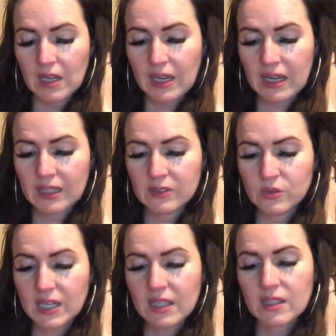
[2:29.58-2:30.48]
And you're
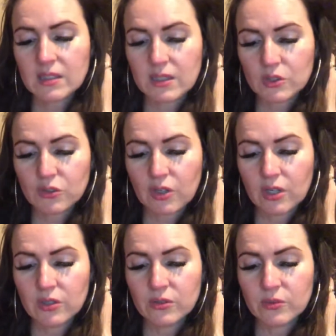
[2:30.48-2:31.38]
taking the
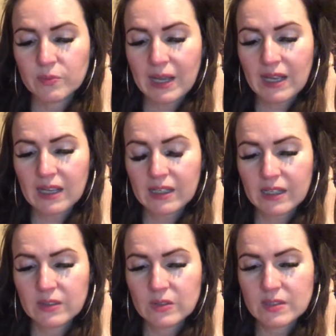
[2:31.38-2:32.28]
control back
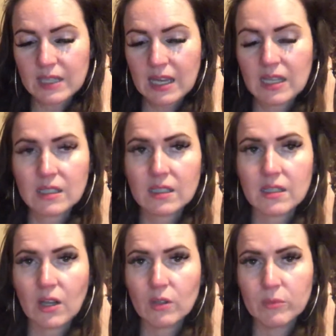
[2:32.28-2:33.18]
and you're saying,
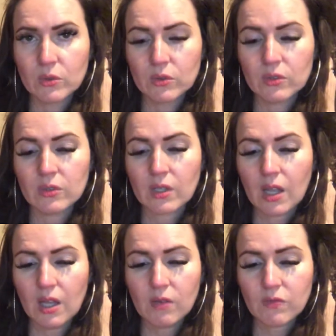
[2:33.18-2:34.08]
no more,
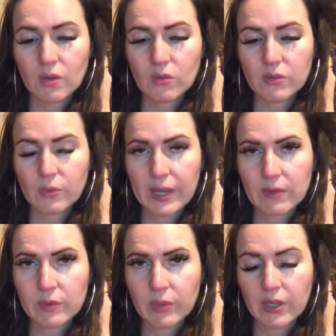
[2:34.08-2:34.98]
can't roll on the way
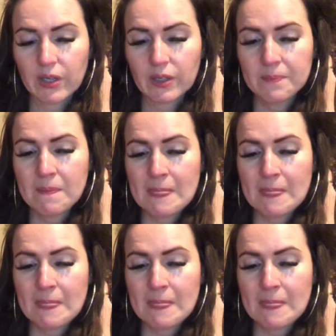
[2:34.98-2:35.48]
we were.